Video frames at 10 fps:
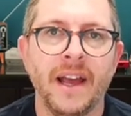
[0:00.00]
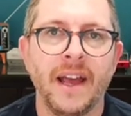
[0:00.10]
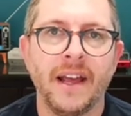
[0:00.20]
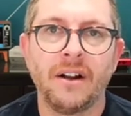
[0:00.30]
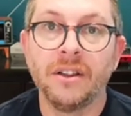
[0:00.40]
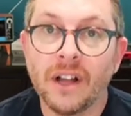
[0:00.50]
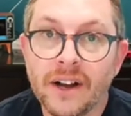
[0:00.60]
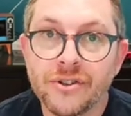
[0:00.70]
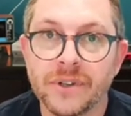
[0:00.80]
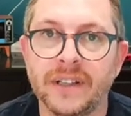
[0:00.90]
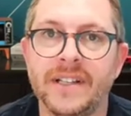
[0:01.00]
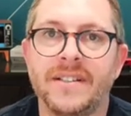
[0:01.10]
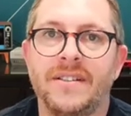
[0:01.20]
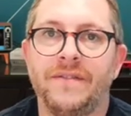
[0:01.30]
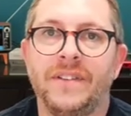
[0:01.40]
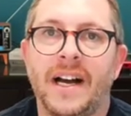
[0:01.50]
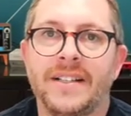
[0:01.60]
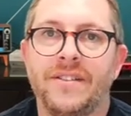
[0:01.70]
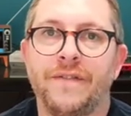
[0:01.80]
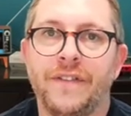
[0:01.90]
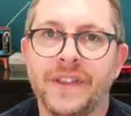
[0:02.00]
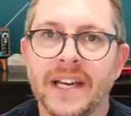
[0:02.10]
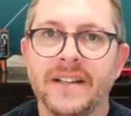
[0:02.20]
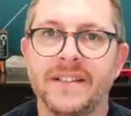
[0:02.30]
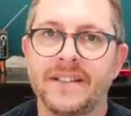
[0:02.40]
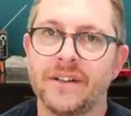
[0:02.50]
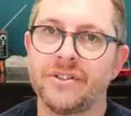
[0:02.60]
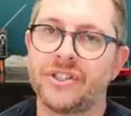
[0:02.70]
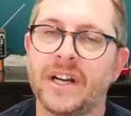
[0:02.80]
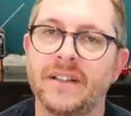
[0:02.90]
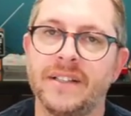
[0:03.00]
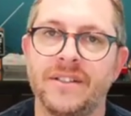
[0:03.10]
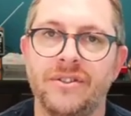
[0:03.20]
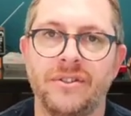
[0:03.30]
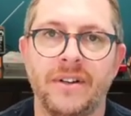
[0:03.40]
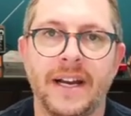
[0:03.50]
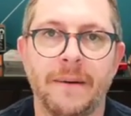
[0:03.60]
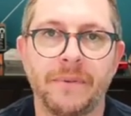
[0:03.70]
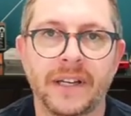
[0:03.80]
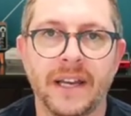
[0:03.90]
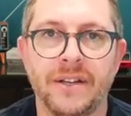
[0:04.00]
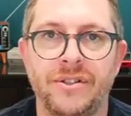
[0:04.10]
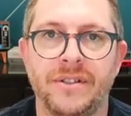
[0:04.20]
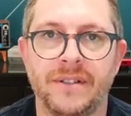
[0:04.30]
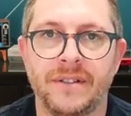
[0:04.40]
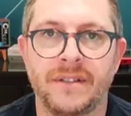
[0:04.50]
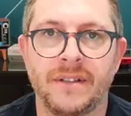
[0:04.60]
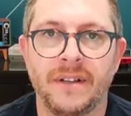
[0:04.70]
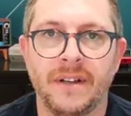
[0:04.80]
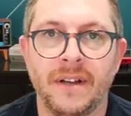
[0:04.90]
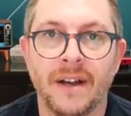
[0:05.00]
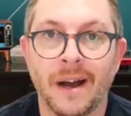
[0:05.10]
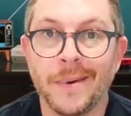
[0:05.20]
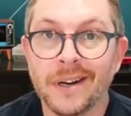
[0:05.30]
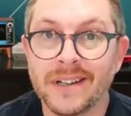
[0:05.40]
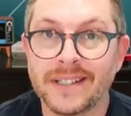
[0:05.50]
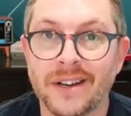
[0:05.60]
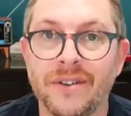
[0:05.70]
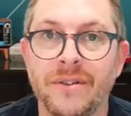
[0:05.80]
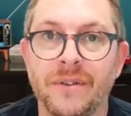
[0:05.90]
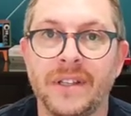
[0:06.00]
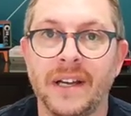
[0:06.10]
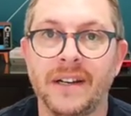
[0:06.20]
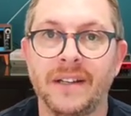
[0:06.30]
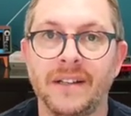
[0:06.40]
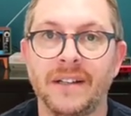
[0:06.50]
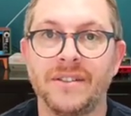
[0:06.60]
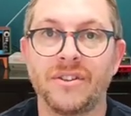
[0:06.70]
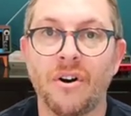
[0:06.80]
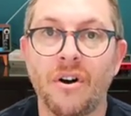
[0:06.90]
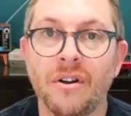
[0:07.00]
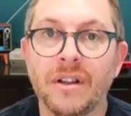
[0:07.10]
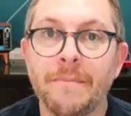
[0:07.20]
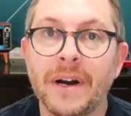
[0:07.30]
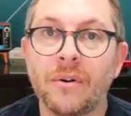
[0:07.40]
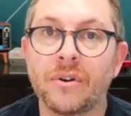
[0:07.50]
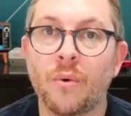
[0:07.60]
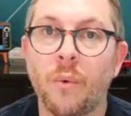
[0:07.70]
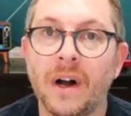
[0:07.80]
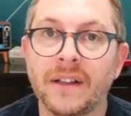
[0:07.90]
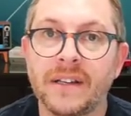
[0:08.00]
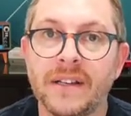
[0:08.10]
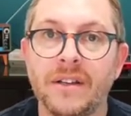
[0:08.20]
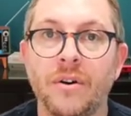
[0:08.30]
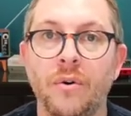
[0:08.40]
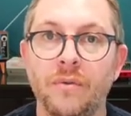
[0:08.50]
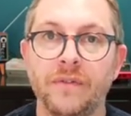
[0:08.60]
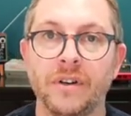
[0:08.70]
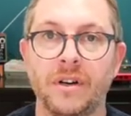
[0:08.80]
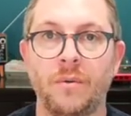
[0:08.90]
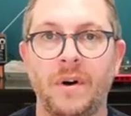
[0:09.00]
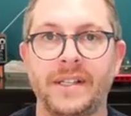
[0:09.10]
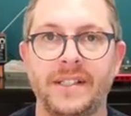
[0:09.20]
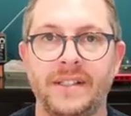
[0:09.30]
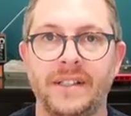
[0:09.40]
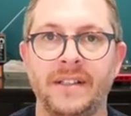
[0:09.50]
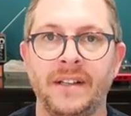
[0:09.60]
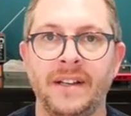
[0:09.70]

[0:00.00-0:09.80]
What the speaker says: and a laundry list of lots of things that are checklists on applications. I'm here to tell you that it is all about quality over quantity.